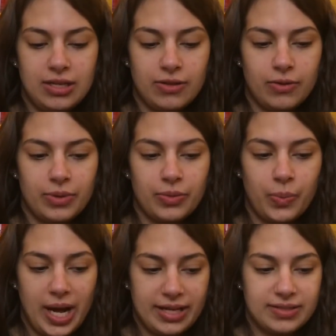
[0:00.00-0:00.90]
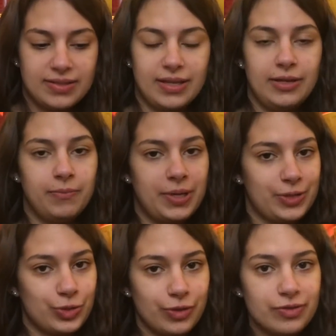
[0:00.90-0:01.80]
either with Wes, like my
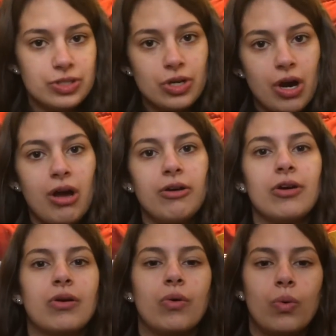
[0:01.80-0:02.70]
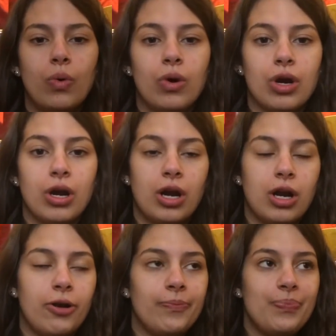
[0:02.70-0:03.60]
service dog,
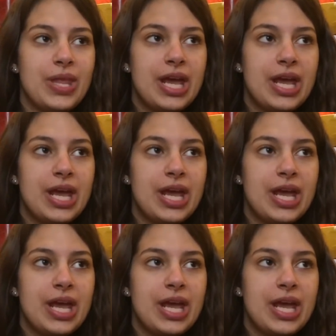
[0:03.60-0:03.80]
or